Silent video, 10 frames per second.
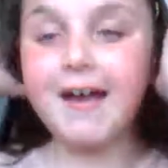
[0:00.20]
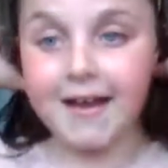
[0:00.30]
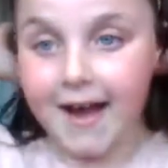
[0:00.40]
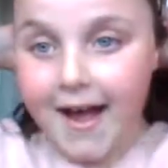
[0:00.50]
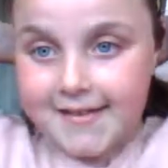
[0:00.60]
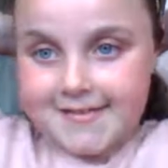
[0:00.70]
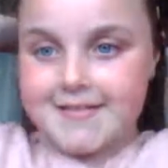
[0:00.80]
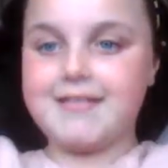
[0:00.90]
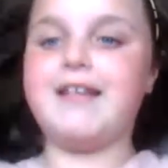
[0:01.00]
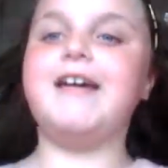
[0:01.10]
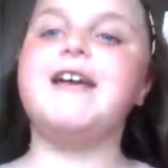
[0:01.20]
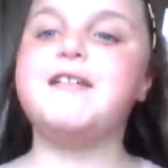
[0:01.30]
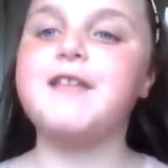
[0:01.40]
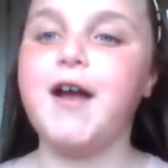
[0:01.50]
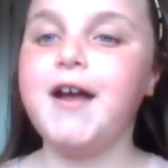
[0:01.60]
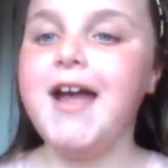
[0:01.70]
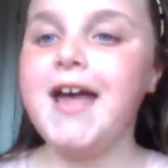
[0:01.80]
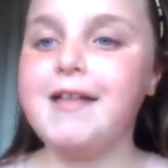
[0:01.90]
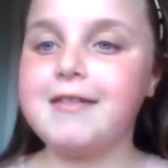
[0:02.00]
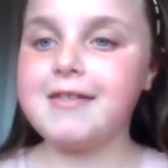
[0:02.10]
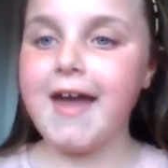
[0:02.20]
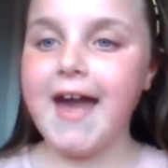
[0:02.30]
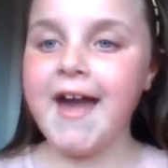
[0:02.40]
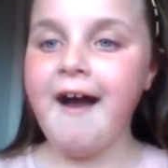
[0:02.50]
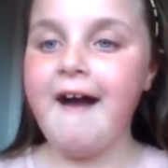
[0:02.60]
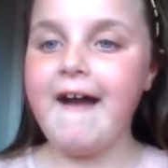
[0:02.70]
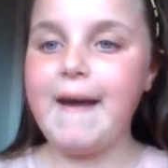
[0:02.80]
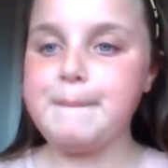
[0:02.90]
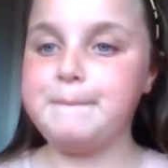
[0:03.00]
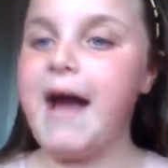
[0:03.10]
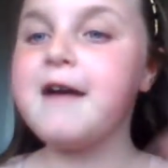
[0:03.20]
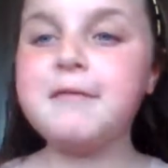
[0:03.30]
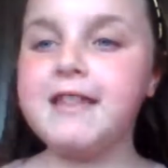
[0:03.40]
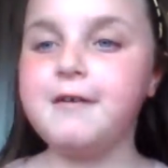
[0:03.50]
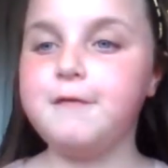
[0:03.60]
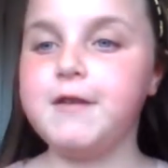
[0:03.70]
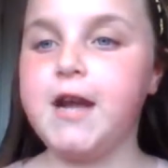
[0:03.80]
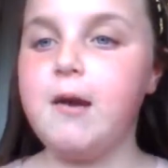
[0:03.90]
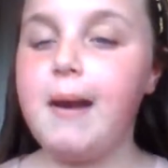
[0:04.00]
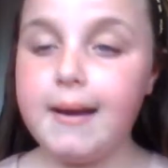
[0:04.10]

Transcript: Hey guys, it's Lily. So today I am back with another video.